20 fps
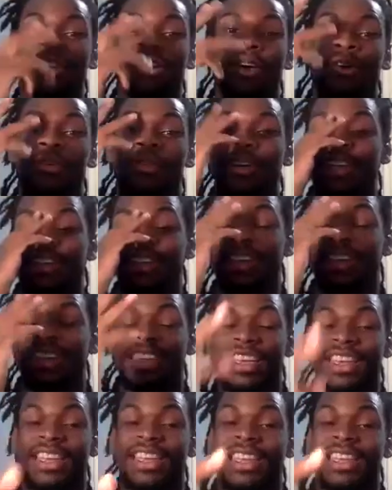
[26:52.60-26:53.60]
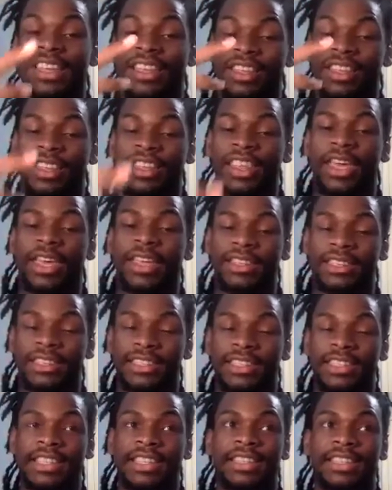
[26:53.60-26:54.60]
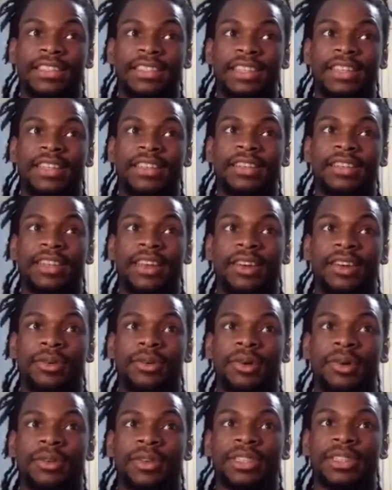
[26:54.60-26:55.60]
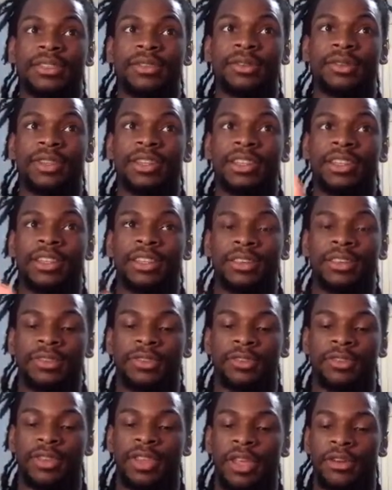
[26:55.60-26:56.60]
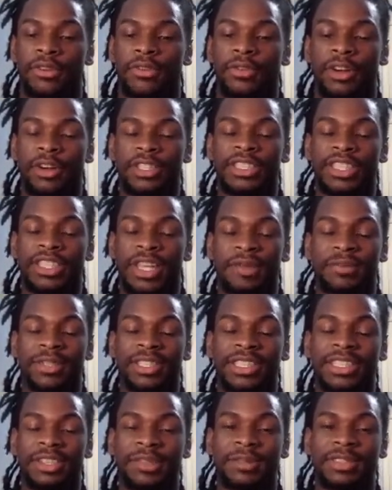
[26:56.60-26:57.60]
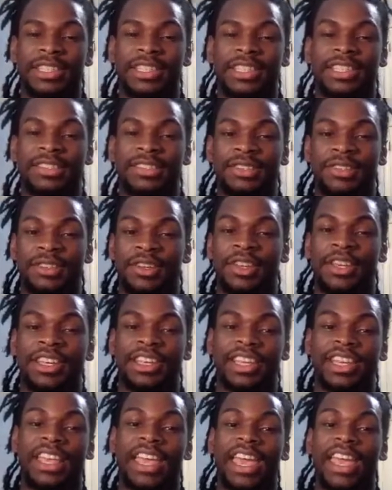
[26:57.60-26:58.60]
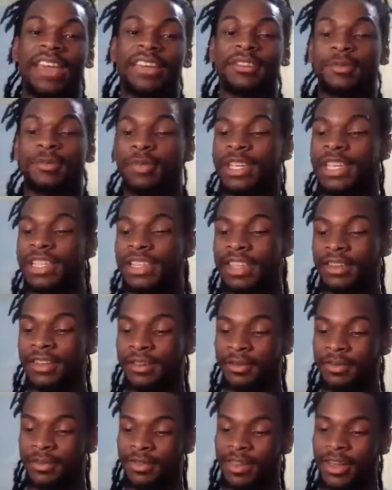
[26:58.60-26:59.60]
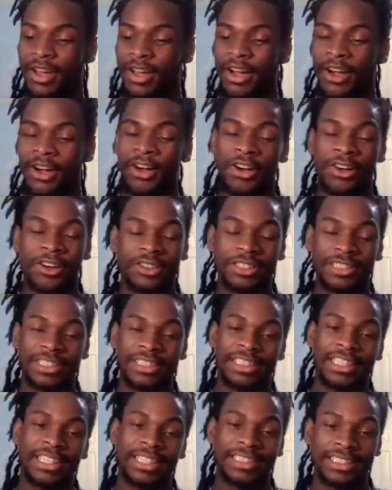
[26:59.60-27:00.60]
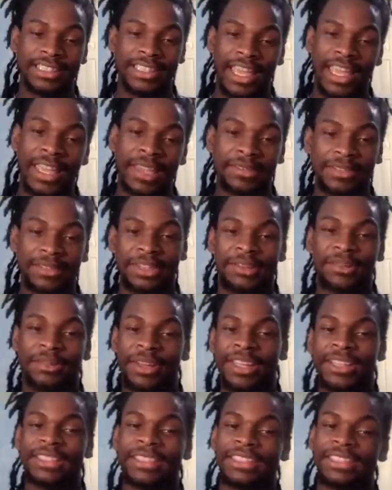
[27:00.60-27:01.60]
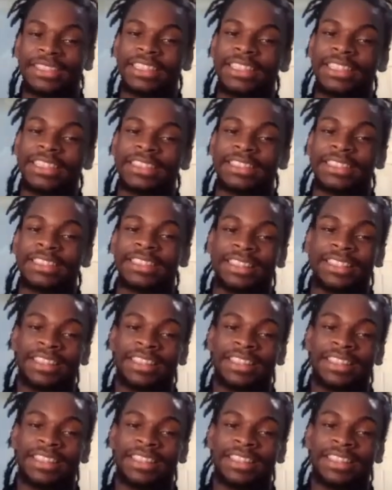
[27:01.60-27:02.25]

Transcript: know what? That season, what was it? Their first championship season, Cavs beat them all 6 games in the regular season.